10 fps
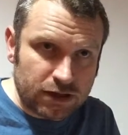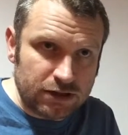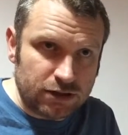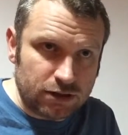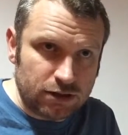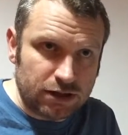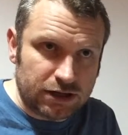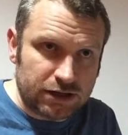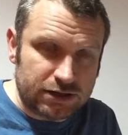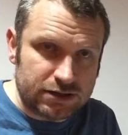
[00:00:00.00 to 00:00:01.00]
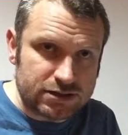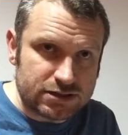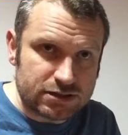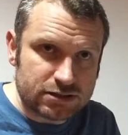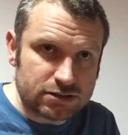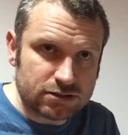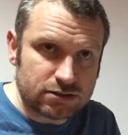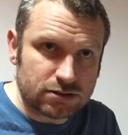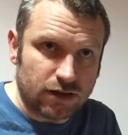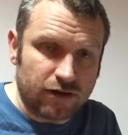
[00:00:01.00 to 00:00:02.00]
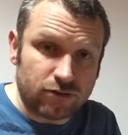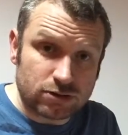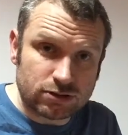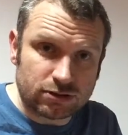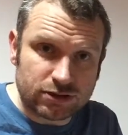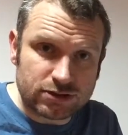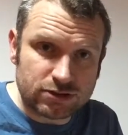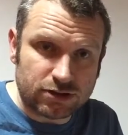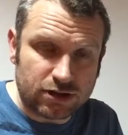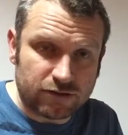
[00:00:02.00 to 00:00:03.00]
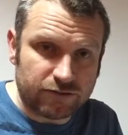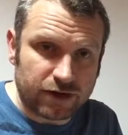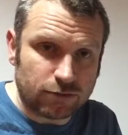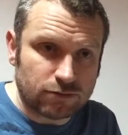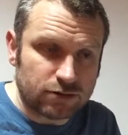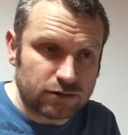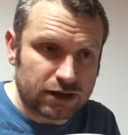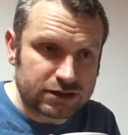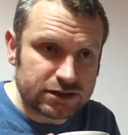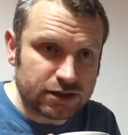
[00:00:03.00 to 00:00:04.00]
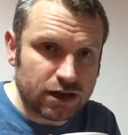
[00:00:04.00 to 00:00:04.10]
in the early 90s, Vauxhall did a study and found that